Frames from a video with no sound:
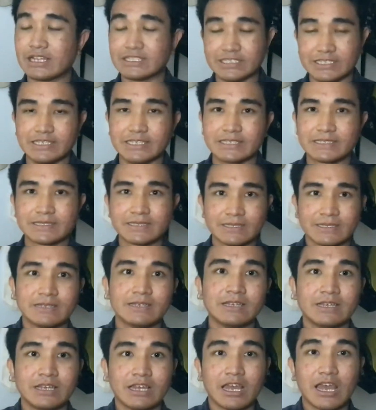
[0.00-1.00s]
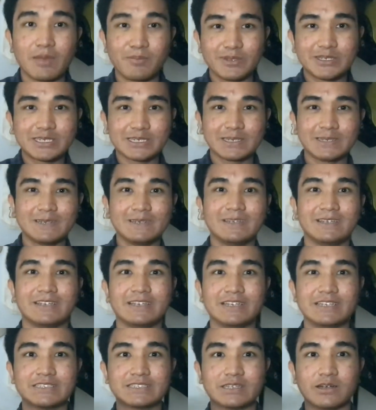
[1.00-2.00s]
as this. Aperture
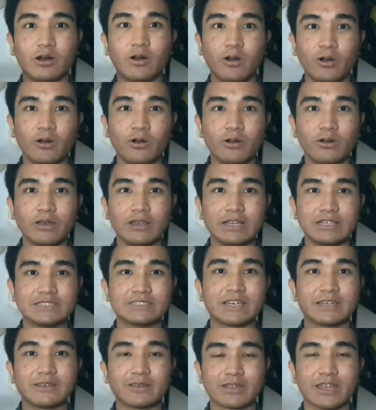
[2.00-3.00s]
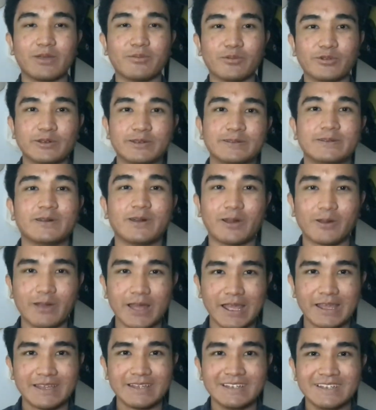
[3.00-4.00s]
is the hole inside your camera.
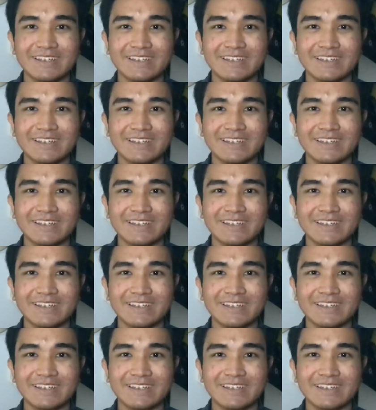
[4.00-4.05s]
Alright.